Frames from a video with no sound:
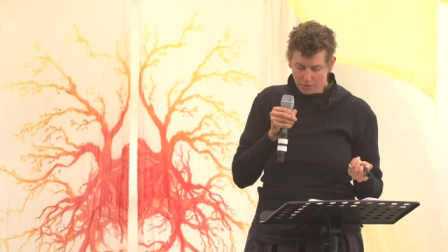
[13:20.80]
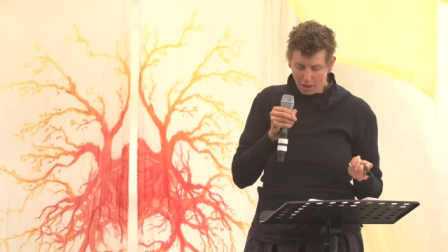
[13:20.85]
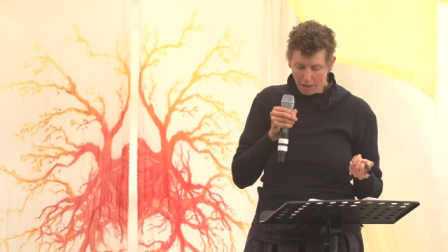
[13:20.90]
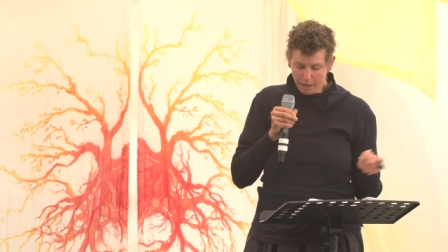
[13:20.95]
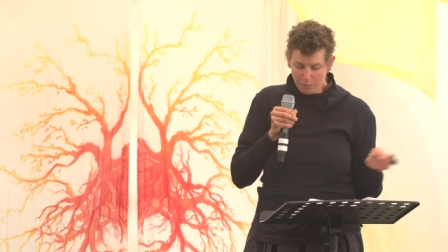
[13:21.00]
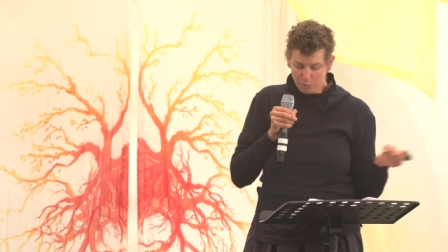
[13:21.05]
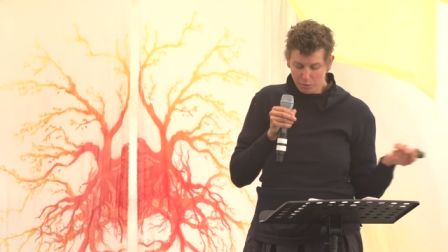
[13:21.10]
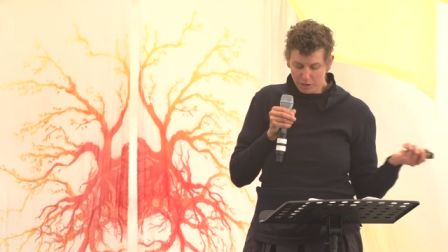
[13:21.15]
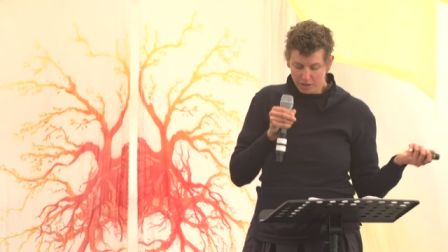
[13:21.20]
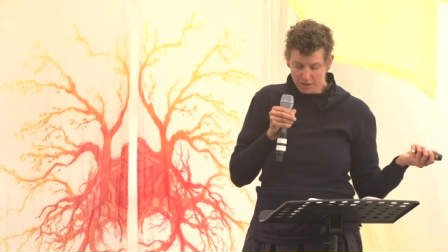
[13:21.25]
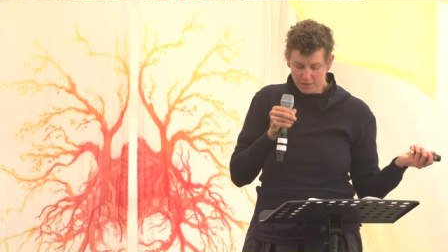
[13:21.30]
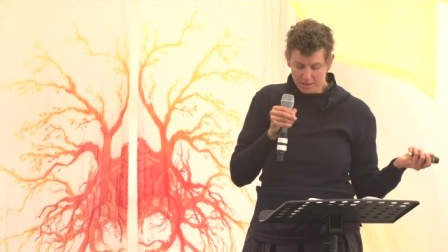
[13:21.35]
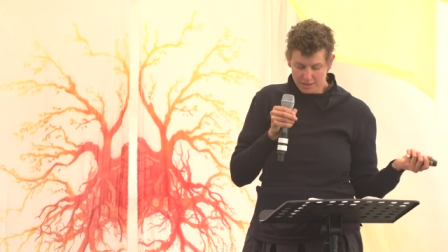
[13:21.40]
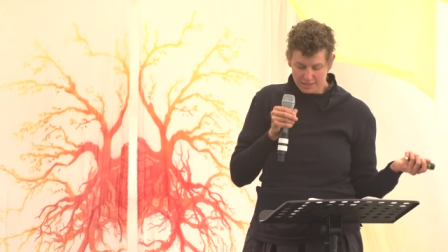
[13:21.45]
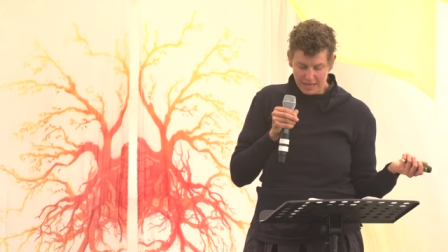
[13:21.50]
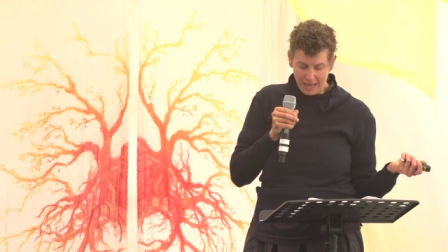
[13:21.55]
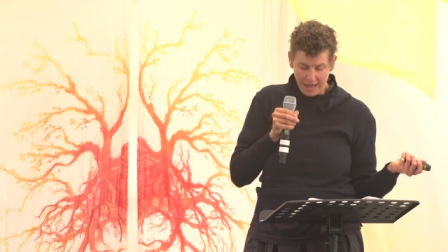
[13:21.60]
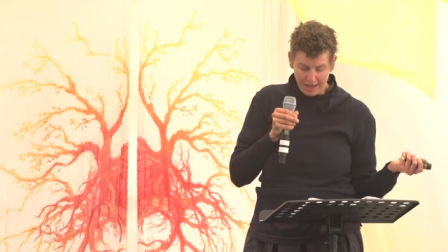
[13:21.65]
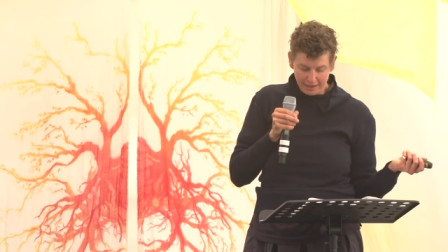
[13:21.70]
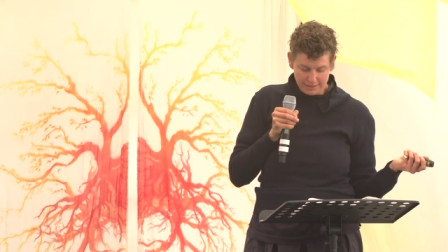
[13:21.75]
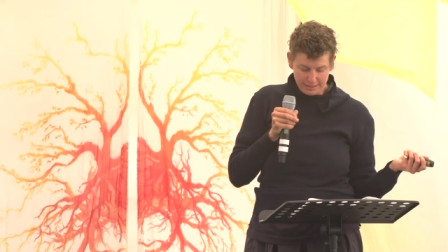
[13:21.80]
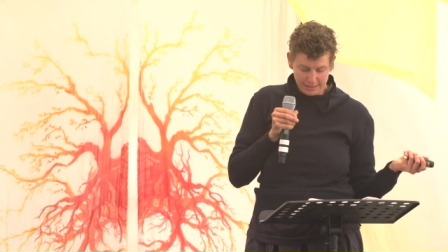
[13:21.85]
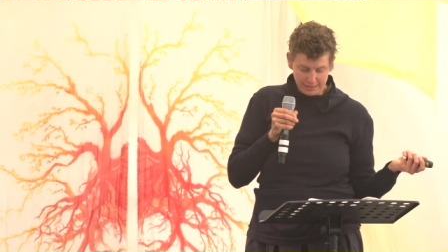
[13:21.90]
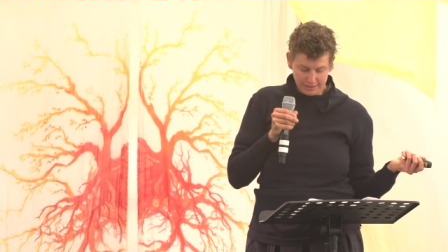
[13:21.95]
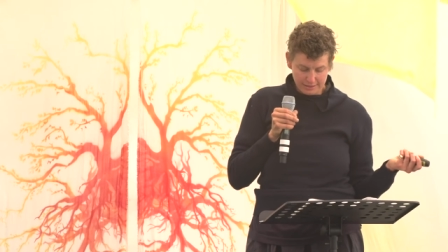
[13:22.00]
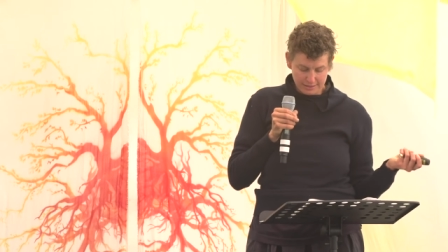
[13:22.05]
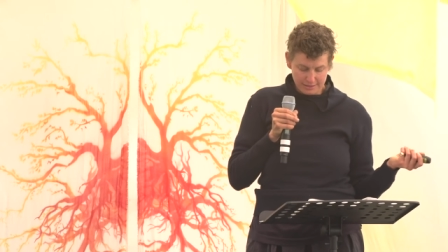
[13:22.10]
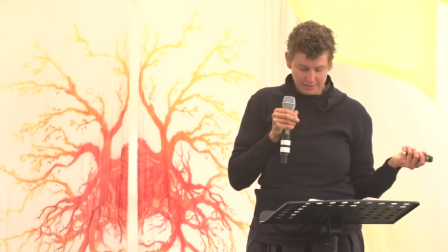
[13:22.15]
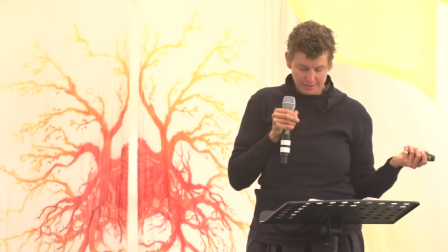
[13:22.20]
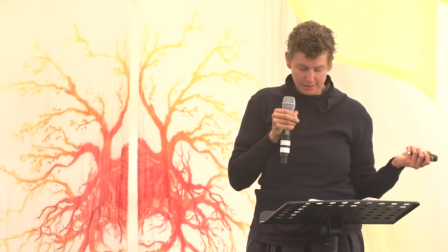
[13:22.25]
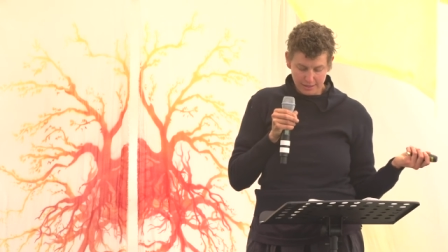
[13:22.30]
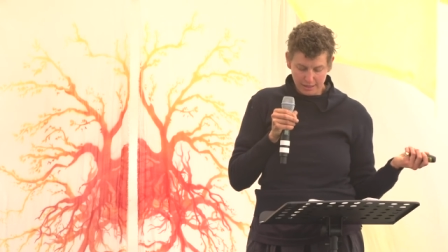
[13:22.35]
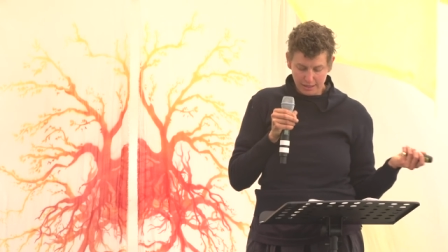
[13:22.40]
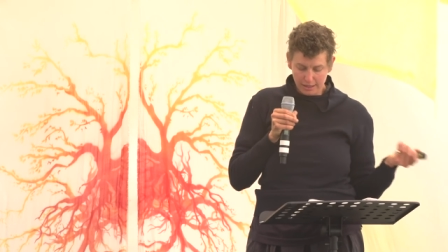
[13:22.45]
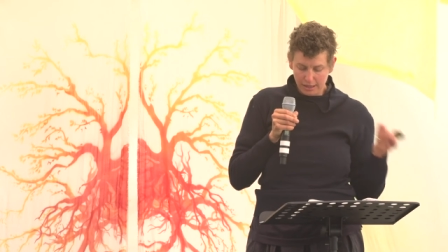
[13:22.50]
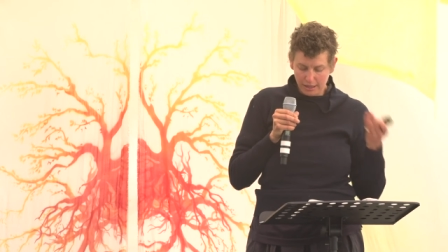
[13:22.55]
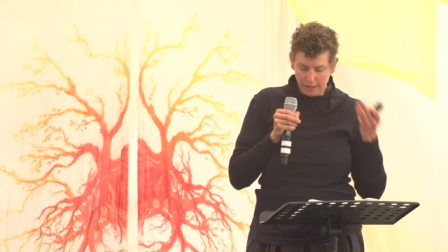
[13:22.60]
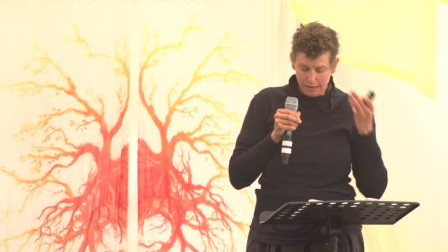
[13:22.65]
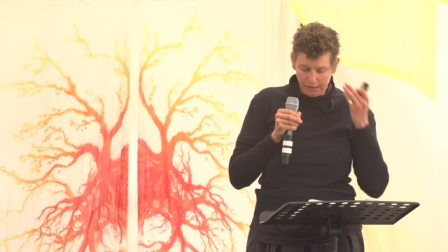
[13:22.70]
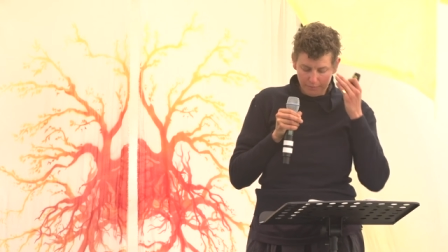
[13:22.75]
and what are the tactics?
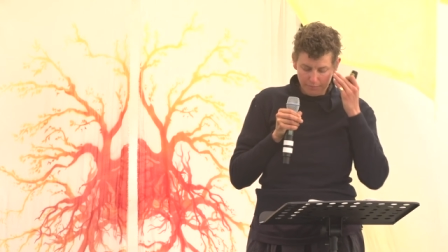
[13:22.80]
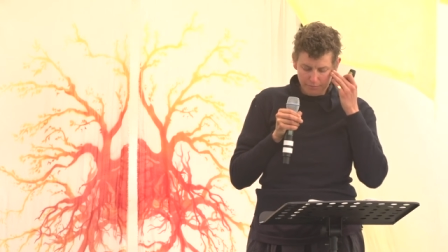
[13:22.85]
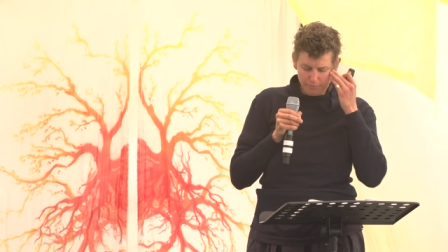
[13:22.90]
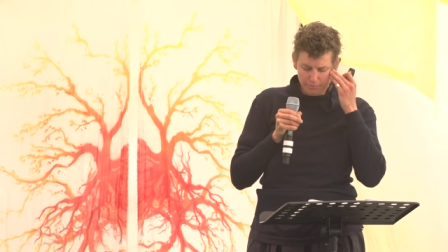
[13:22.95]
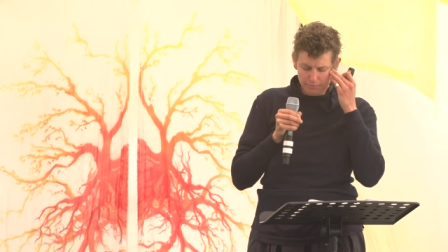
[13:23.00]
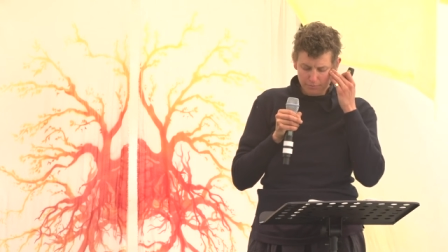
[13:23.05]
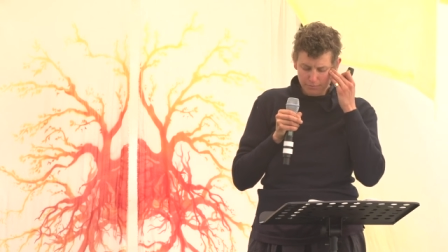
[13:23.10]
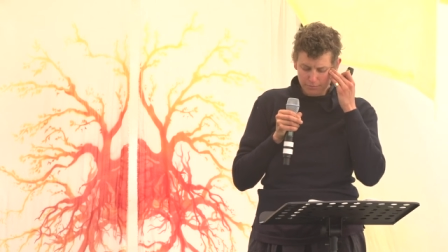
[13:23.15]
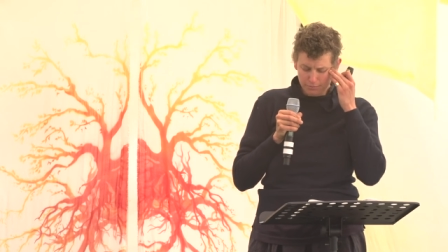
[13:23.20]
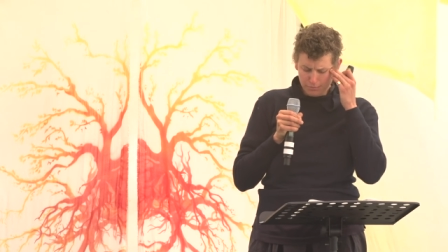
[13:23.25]
Um,